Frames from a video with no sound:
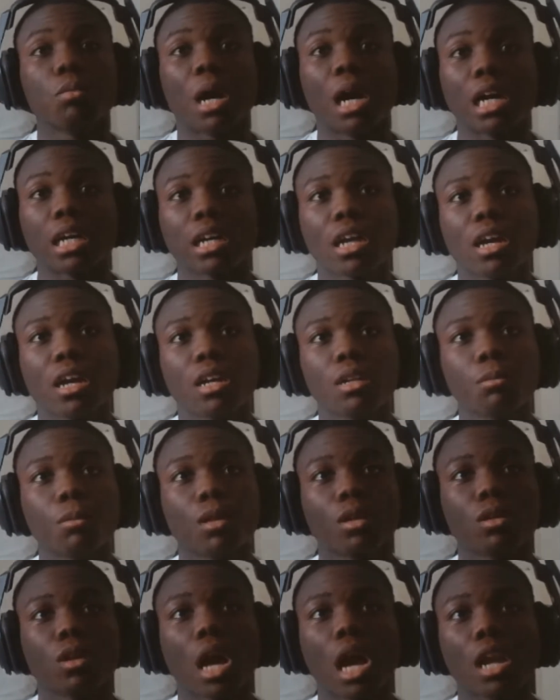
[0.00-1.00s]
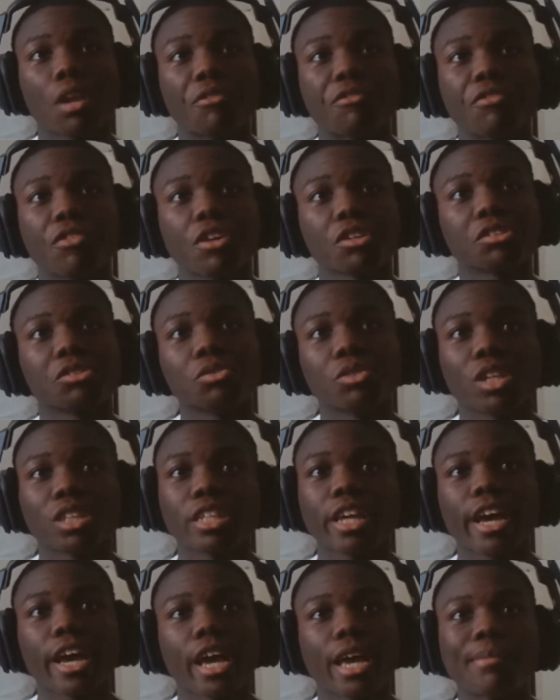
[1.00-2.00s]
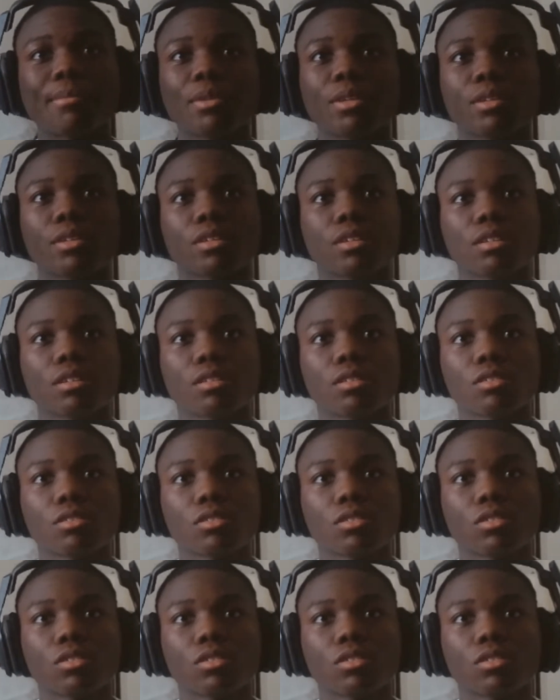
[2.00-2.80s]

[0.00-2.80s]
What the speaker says: Oh my god, bro. How the fuck you let that happen?